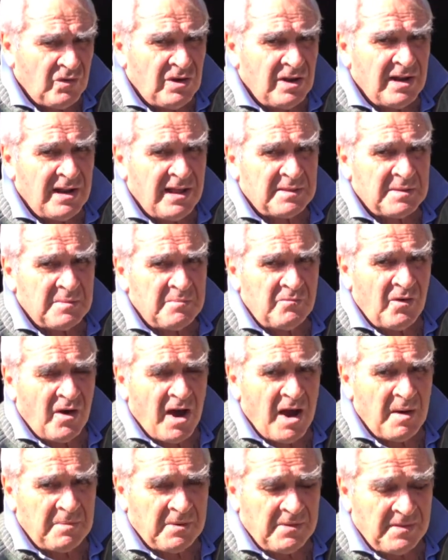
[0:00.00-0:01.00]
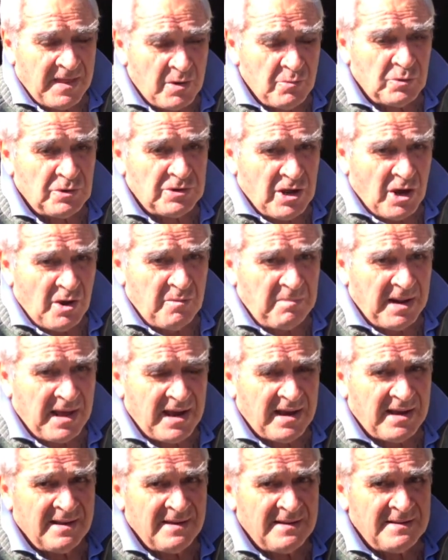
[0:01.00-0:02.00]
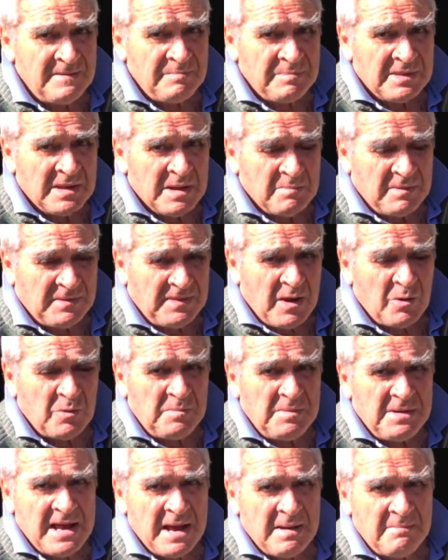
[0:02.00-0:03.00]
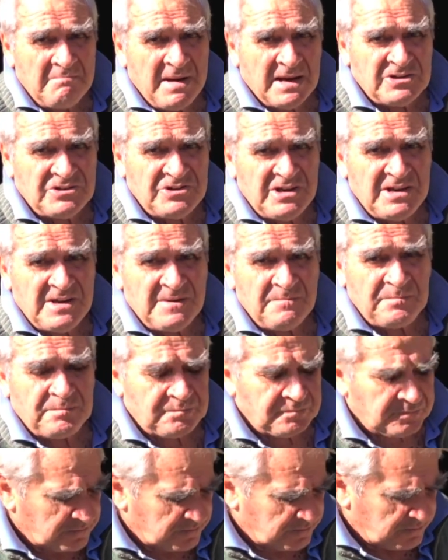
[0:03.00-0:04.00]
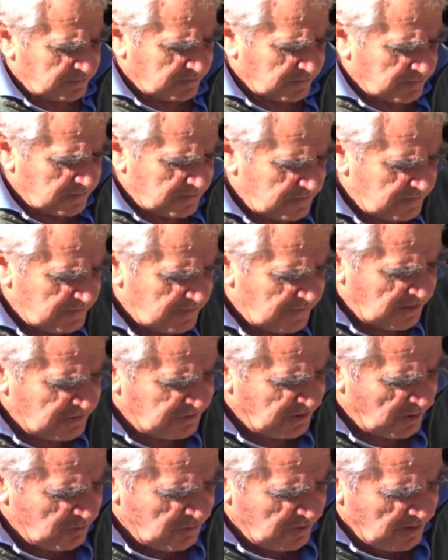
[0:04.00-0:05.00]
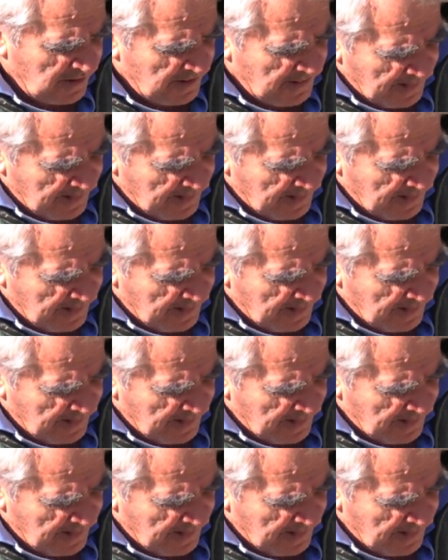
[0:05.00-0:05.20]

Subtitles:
you let them ripen, they would go black, but they would become mushy. So